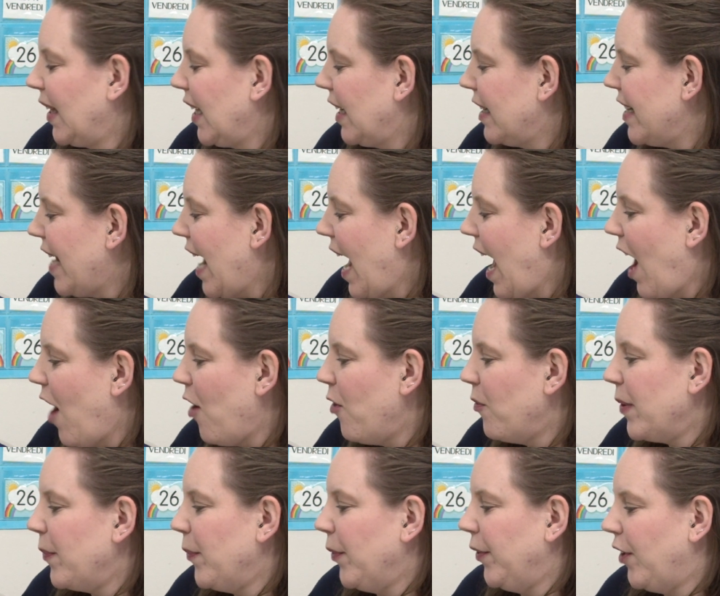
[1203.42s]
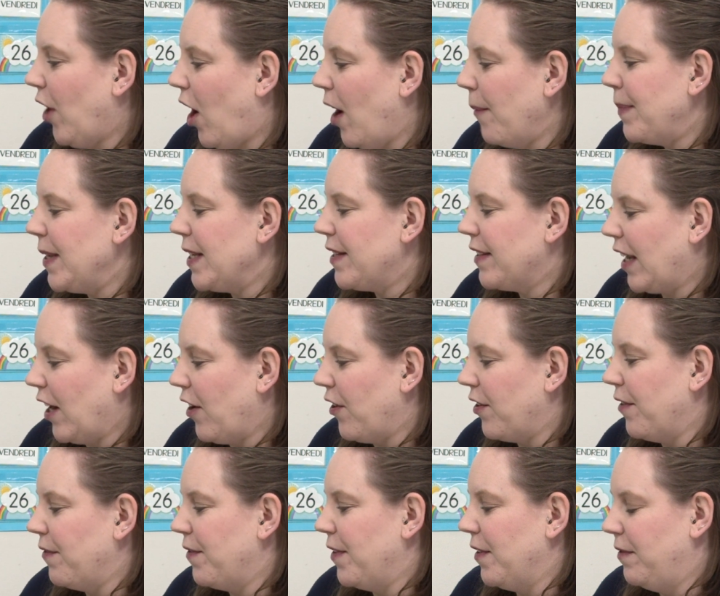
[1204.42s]
Now we will not be scared
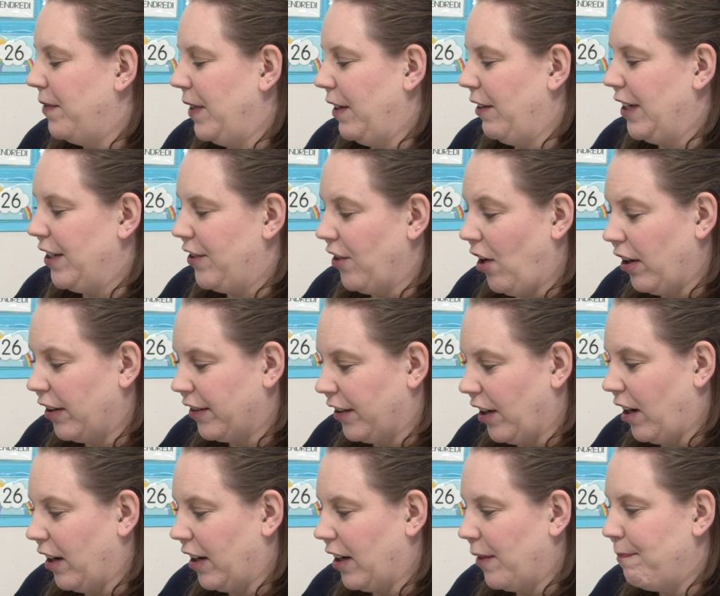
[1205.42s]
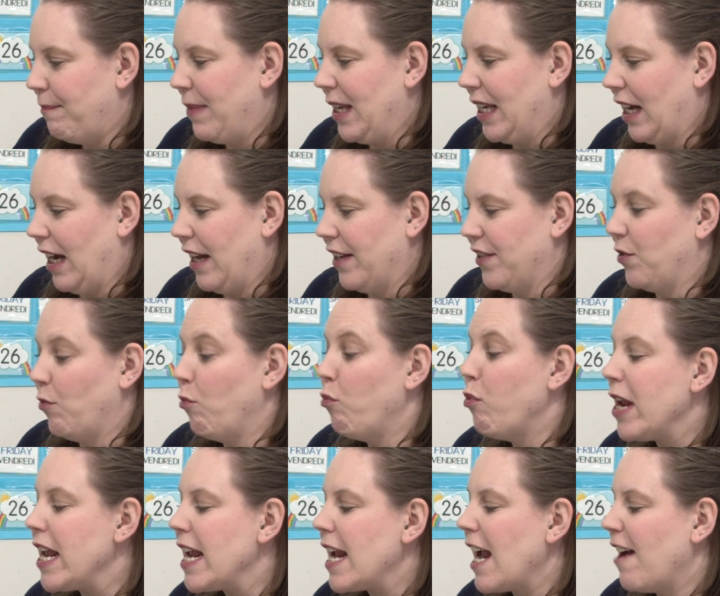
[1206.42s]
of the very dark because
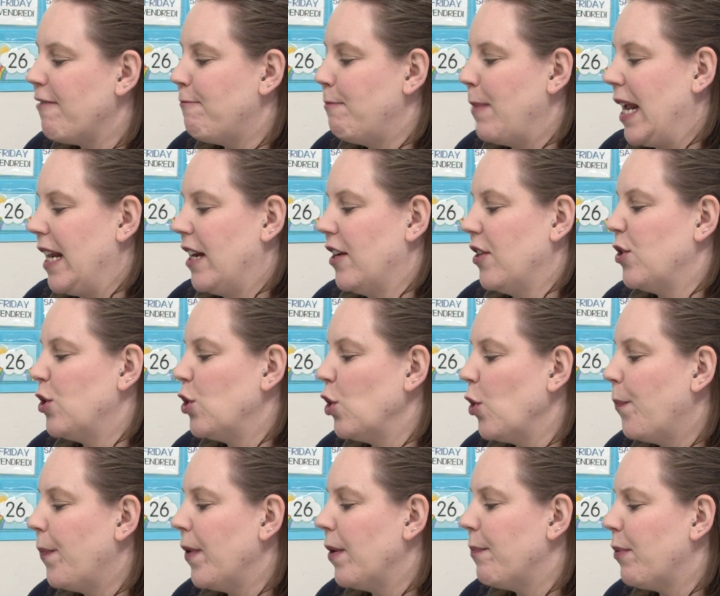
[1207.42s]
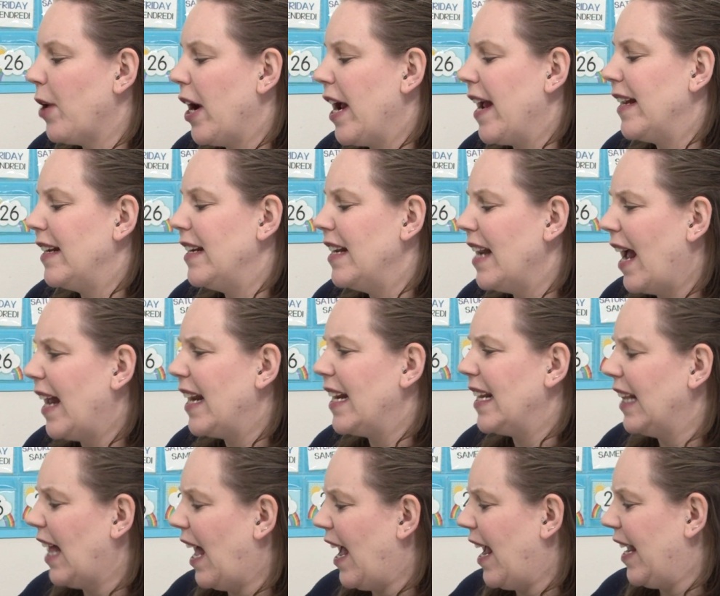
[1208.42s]
we have made a super bright nighty
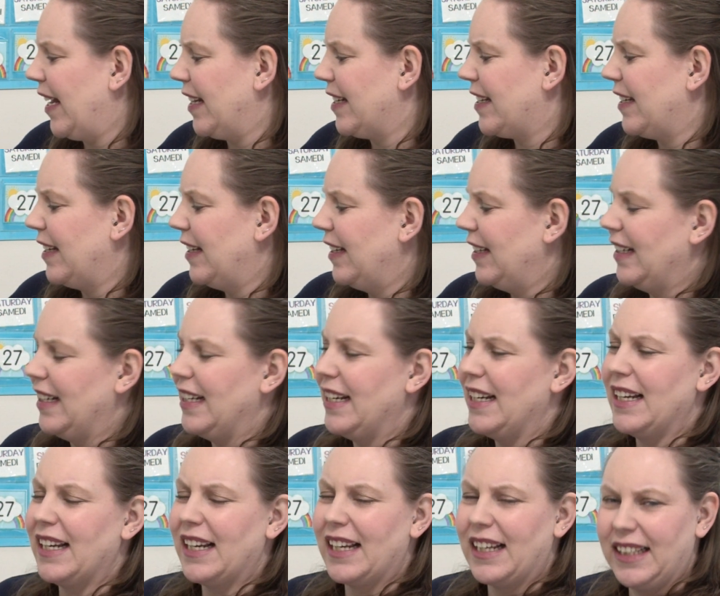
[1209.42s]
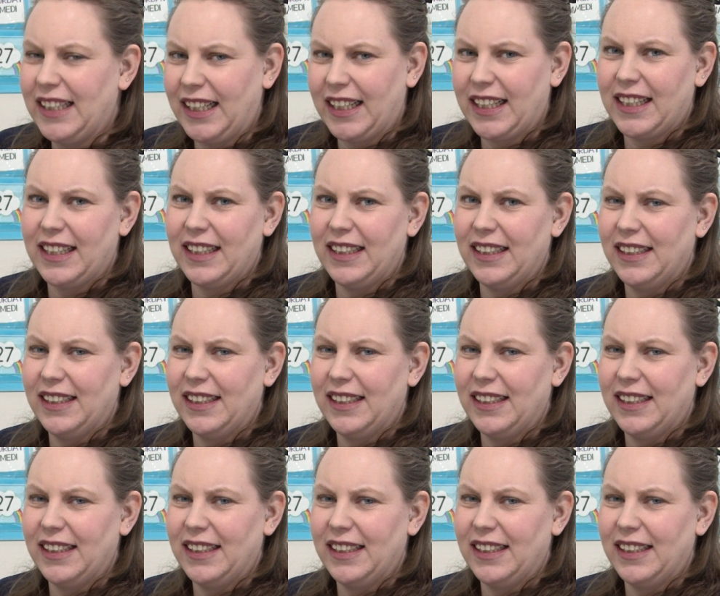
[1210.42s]
light. Click.